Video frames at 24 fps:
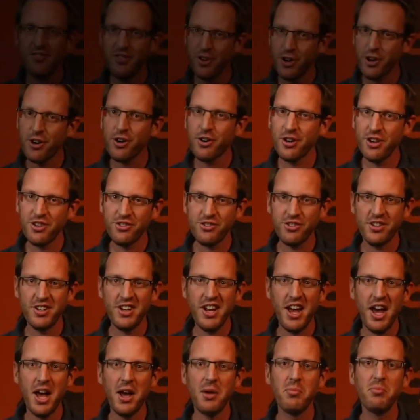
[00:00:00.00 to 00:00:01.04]
If you're a
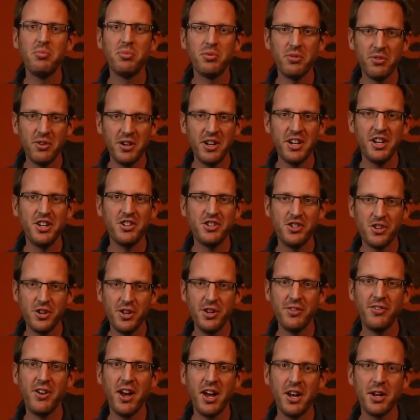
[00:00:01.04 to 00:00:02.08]
Christian, I'm pretty
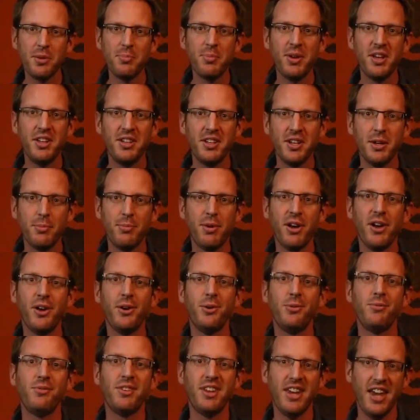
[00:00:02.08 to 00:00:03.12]
sure you've got an opinion
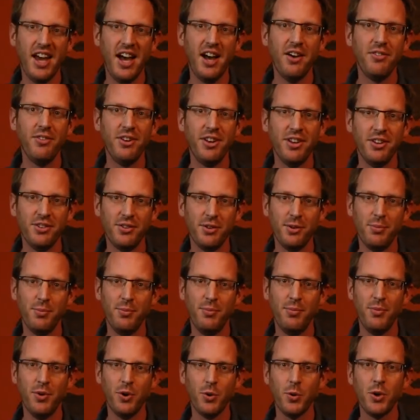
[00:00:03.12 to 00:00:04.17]
about
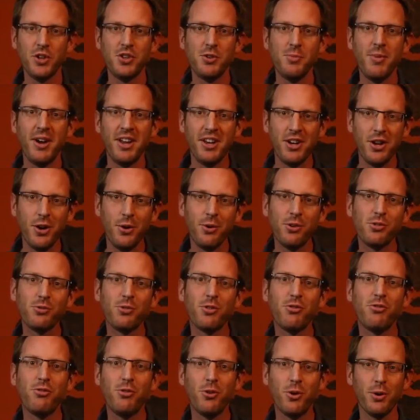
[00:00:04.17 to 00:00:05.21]
Calvinism, or what you might know
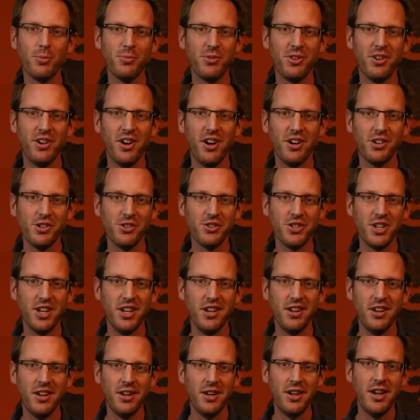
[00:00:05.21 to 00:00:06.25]
as Reformed
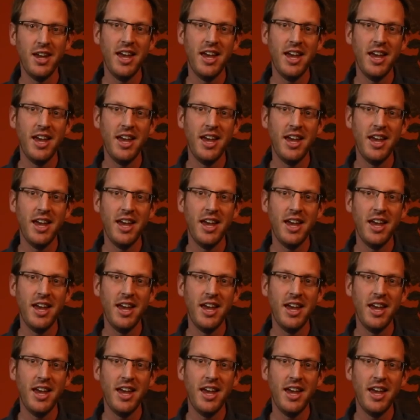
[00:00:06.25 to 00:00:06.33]
theology.